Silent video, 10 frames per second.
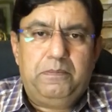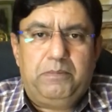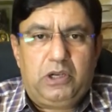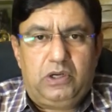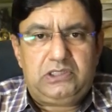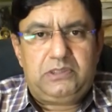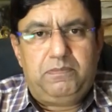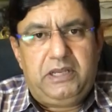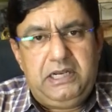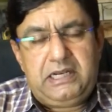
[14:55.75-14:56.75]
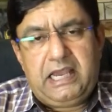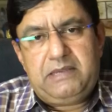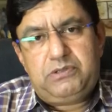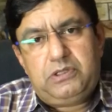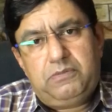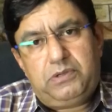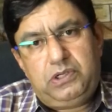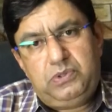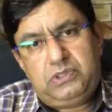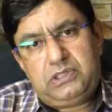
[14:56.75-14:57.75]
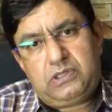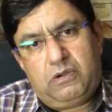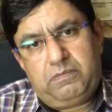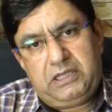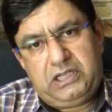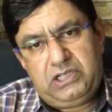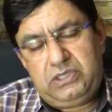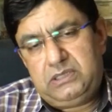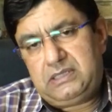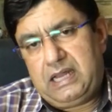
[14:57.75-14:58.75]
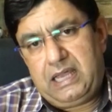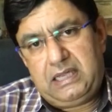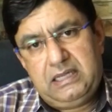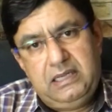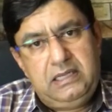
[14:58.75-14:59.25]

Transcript: because it many times produces complications like